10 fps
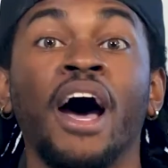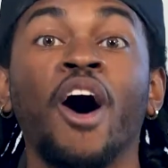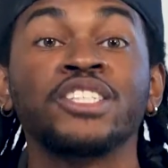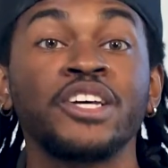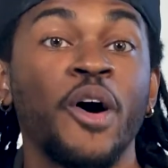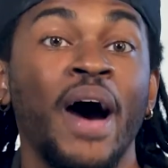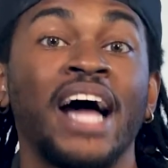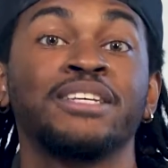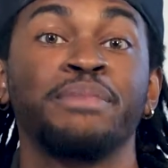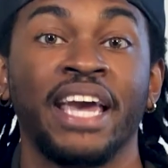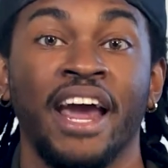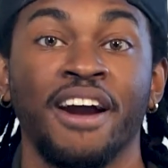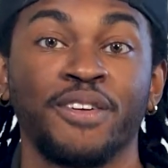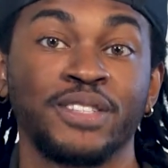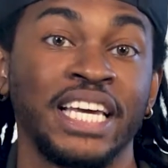I also know I have to be
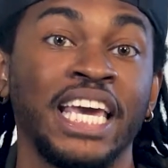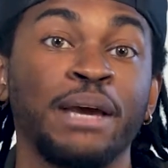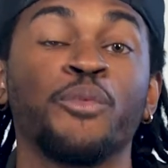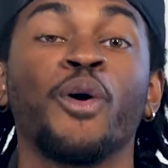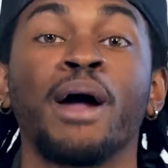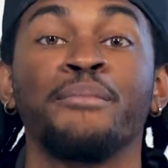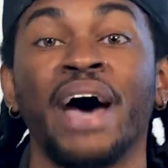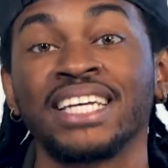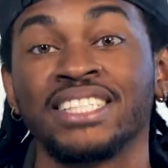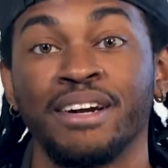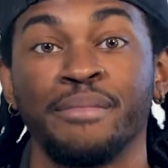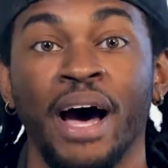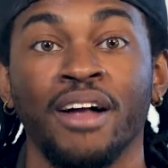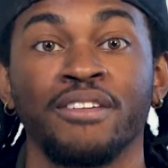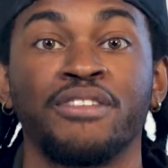careful to keep what I'm passionate
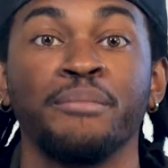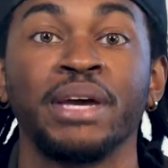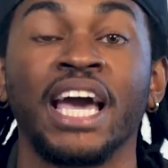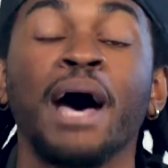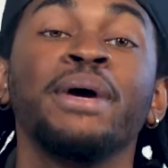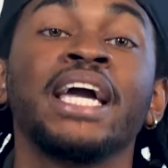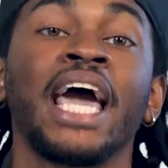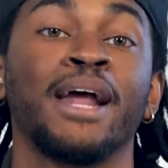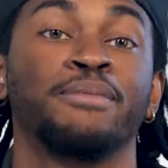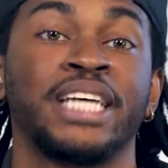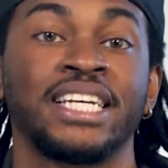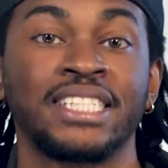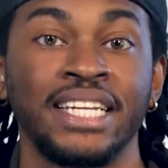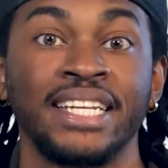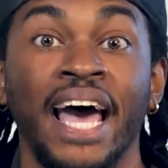about from becoming an
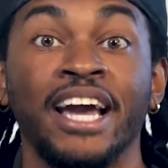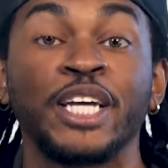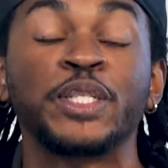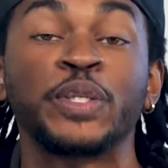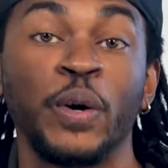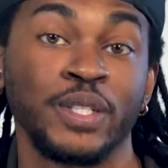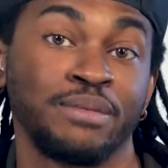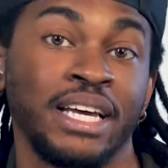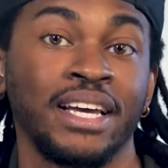obsession that controls me.